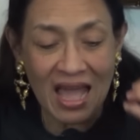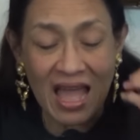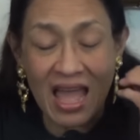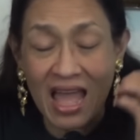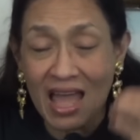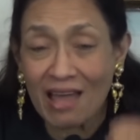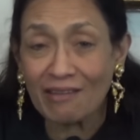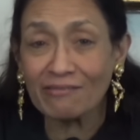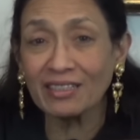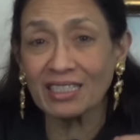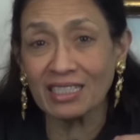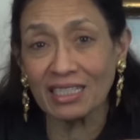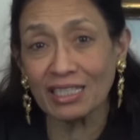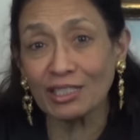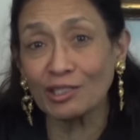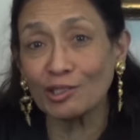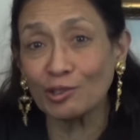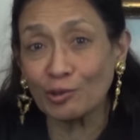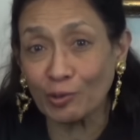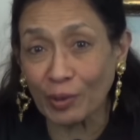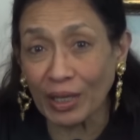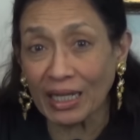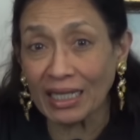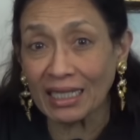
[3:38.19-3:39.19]
Ever since
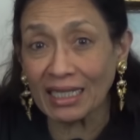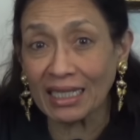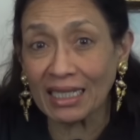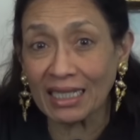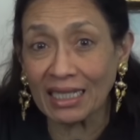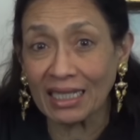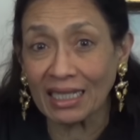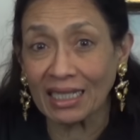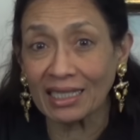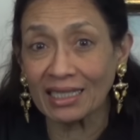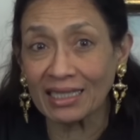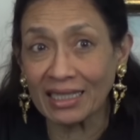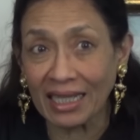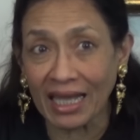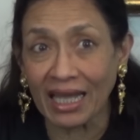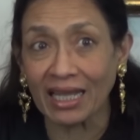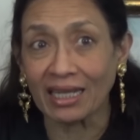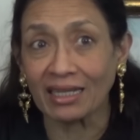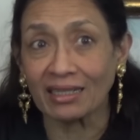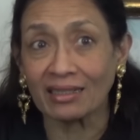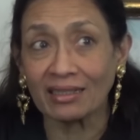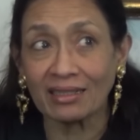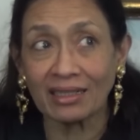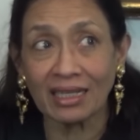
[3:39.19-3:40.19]

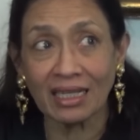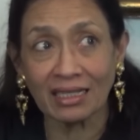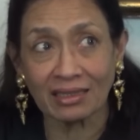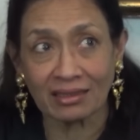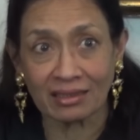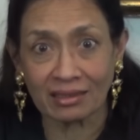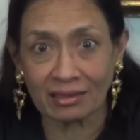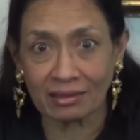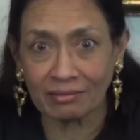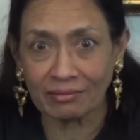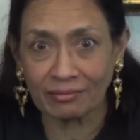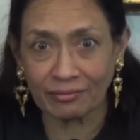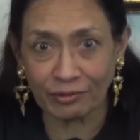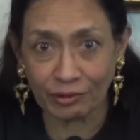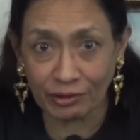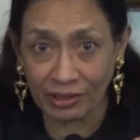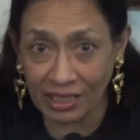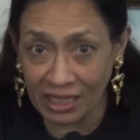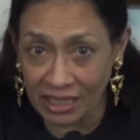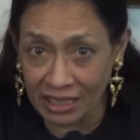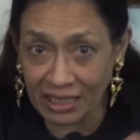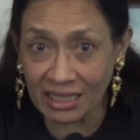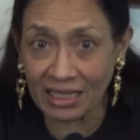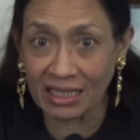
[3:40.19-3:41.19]
2010, that's for
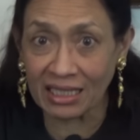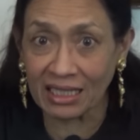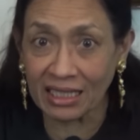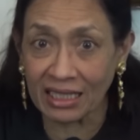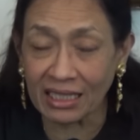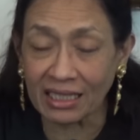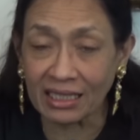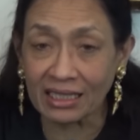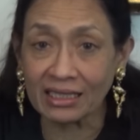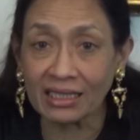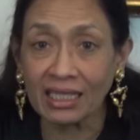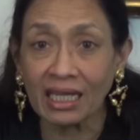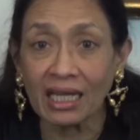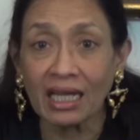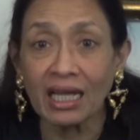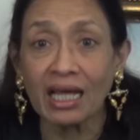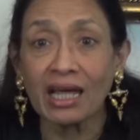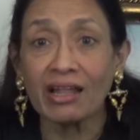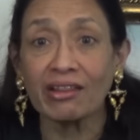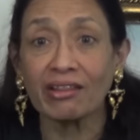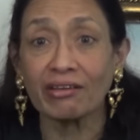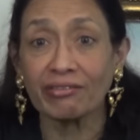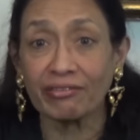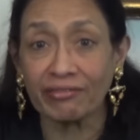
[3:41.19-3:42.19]
13 years,
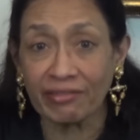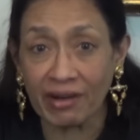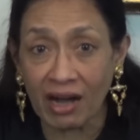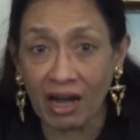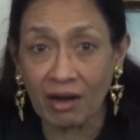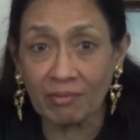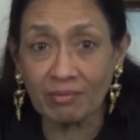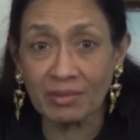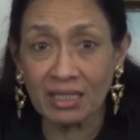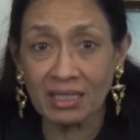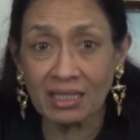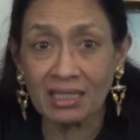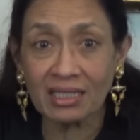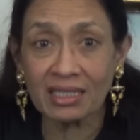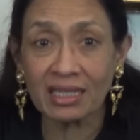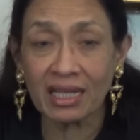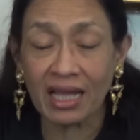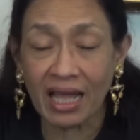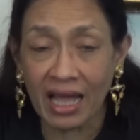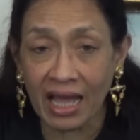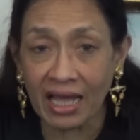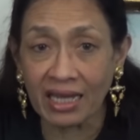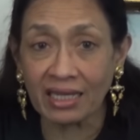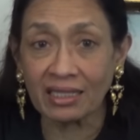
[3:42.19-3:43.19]
the farmers
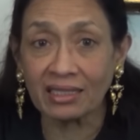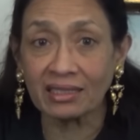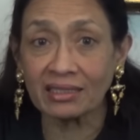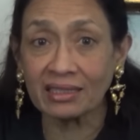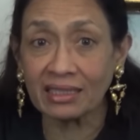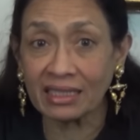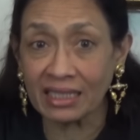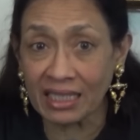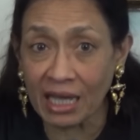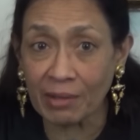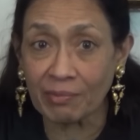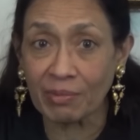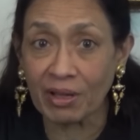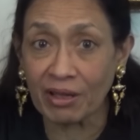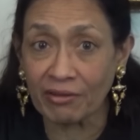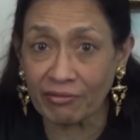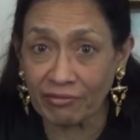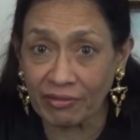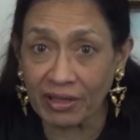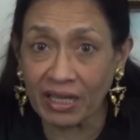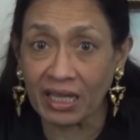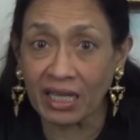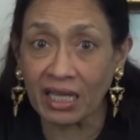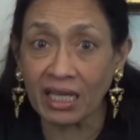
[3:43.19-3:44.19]
and
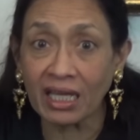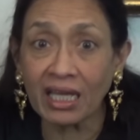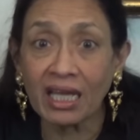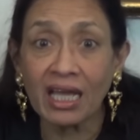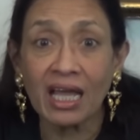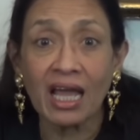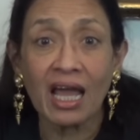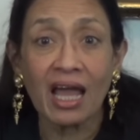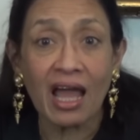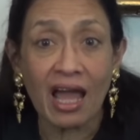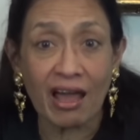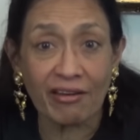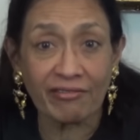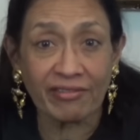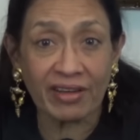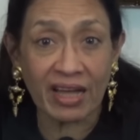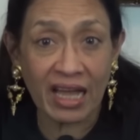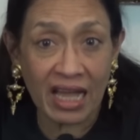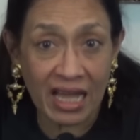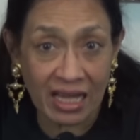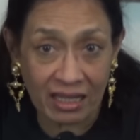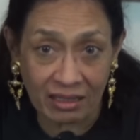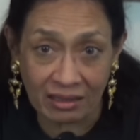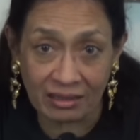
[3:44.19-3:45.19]
CMFA have
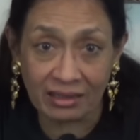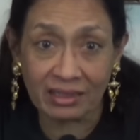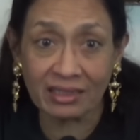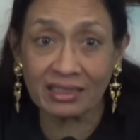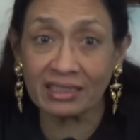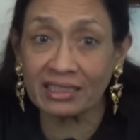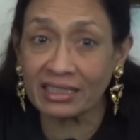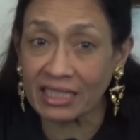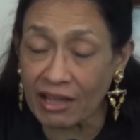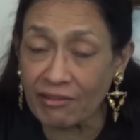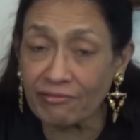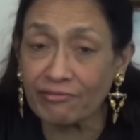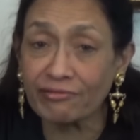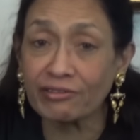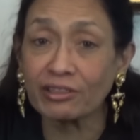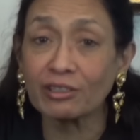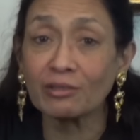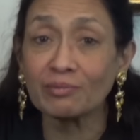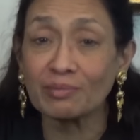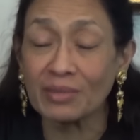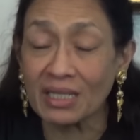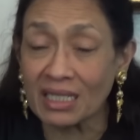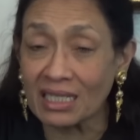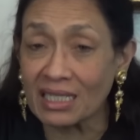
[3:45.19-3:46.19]
held
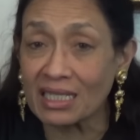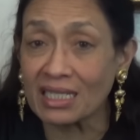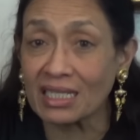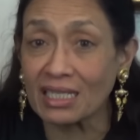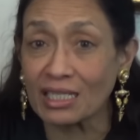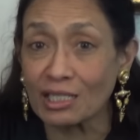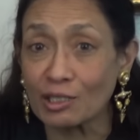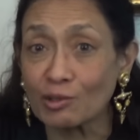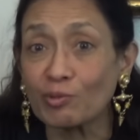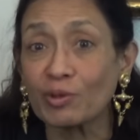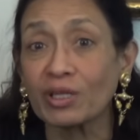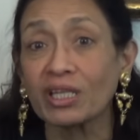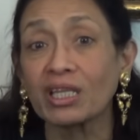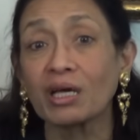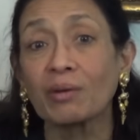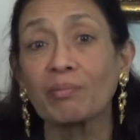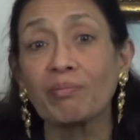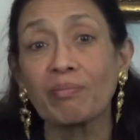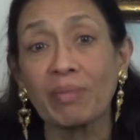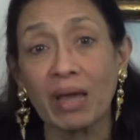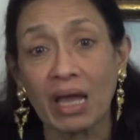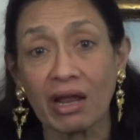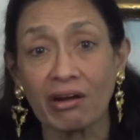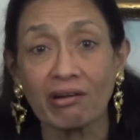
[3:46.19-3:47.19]
several meetings with the
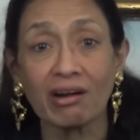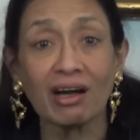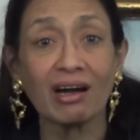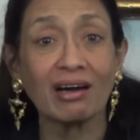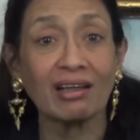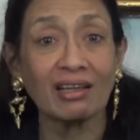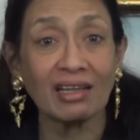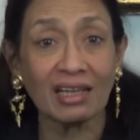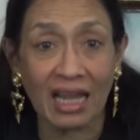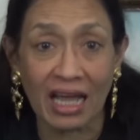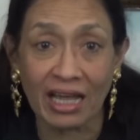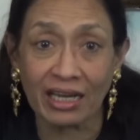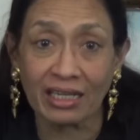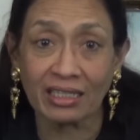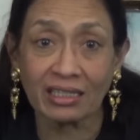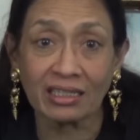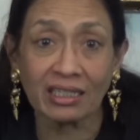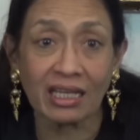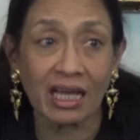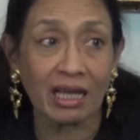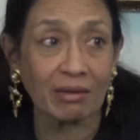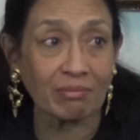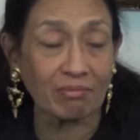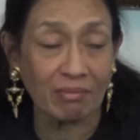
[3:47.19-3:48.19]
Perak Land
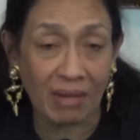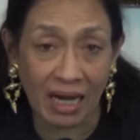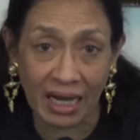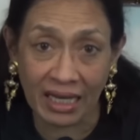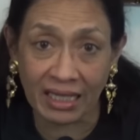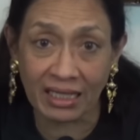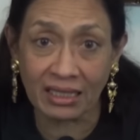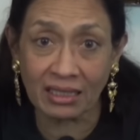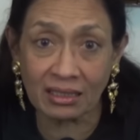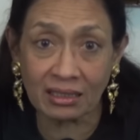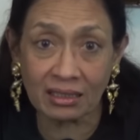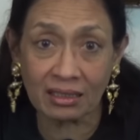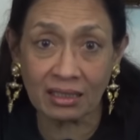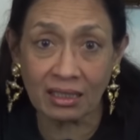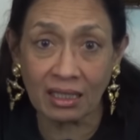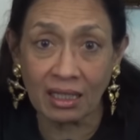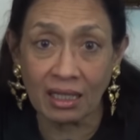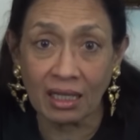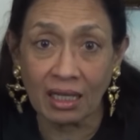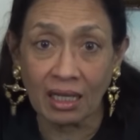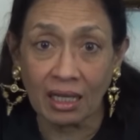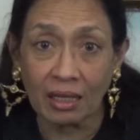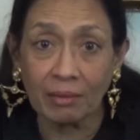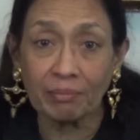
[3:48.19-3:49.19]
and Mines,
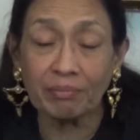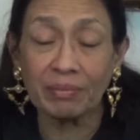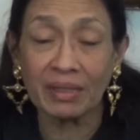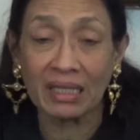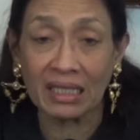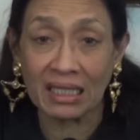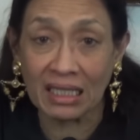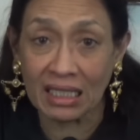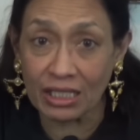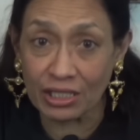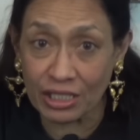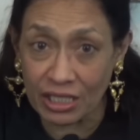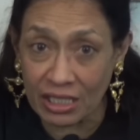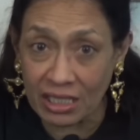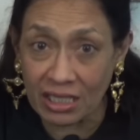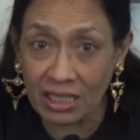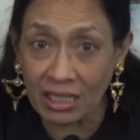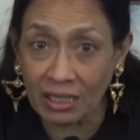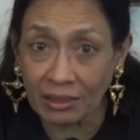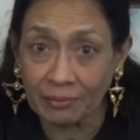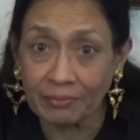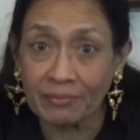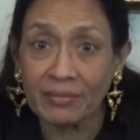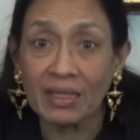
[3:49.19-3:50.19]

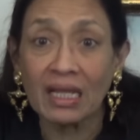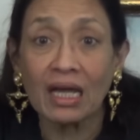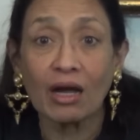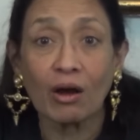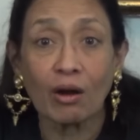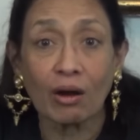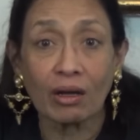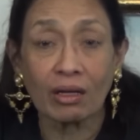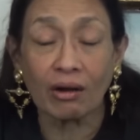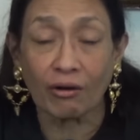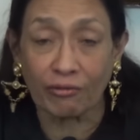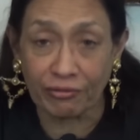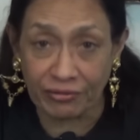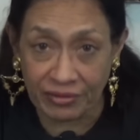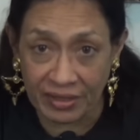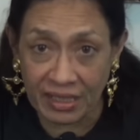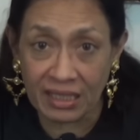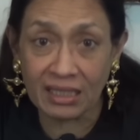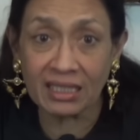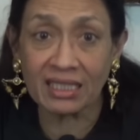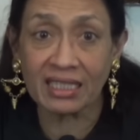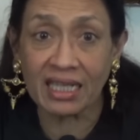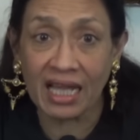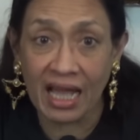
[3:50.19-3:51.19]
PTG,
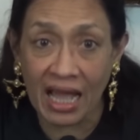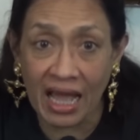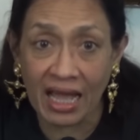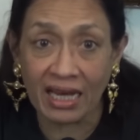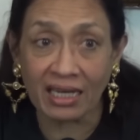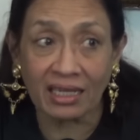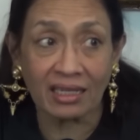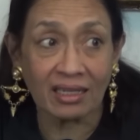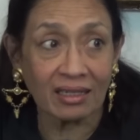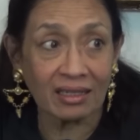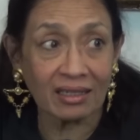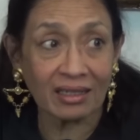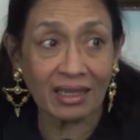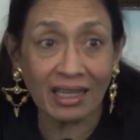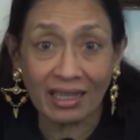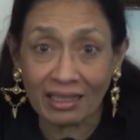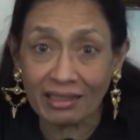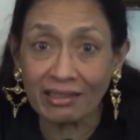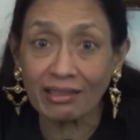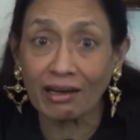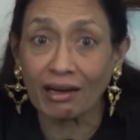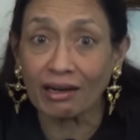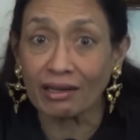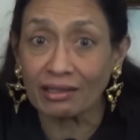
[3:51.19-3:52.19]
office and
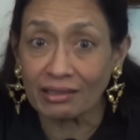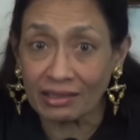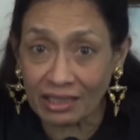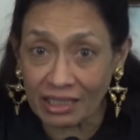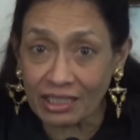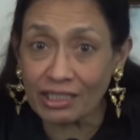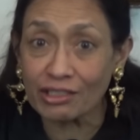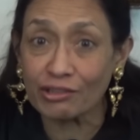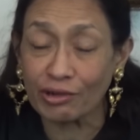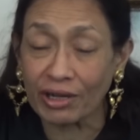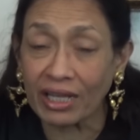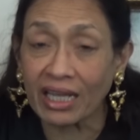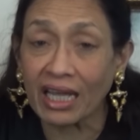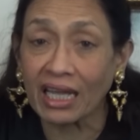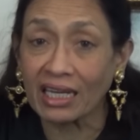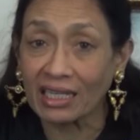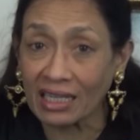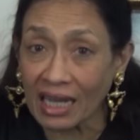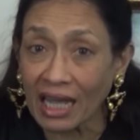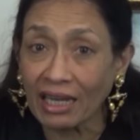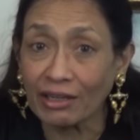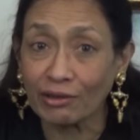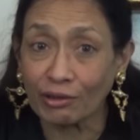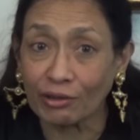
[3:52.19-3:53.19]
Kinta District and
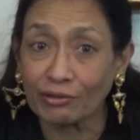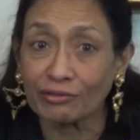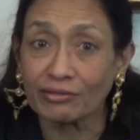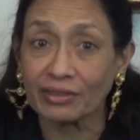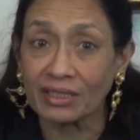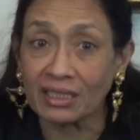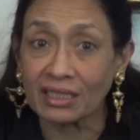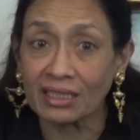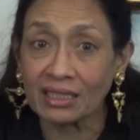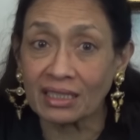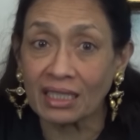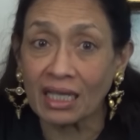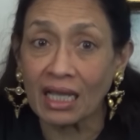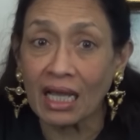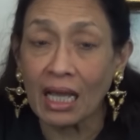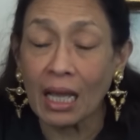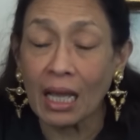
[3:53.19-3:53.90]
Land Office.